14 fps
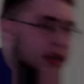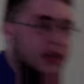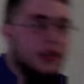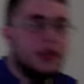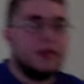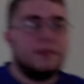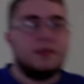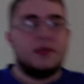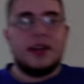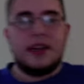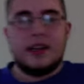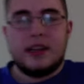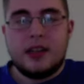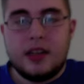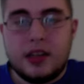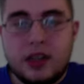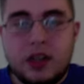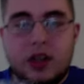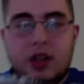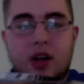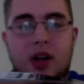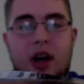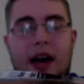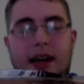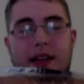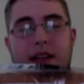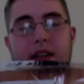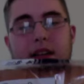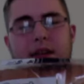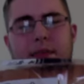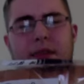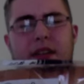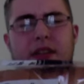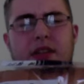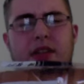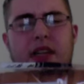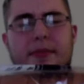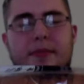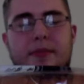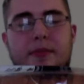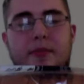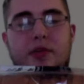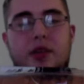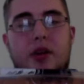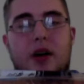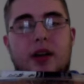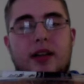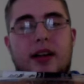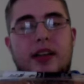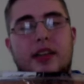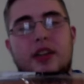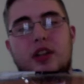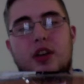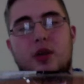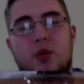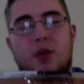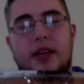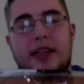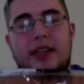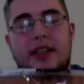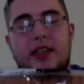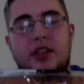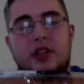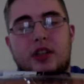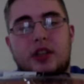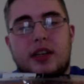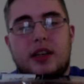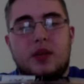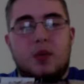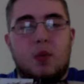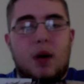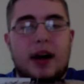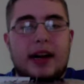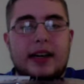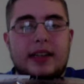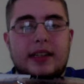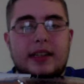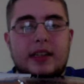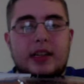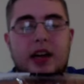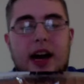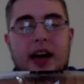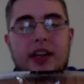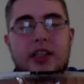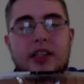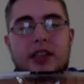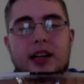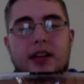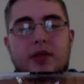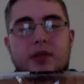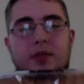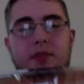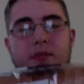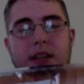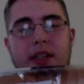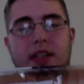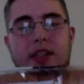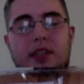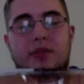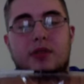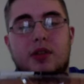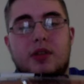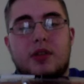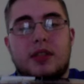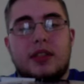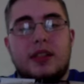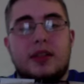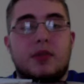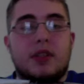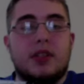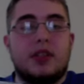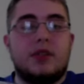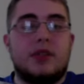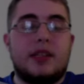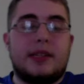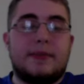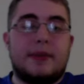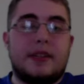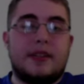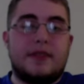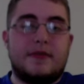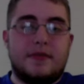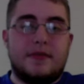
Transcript: The bread. I mean, you don't have to go all out. You could get wheat. You could get white. I just like this because it wasn't too expensive.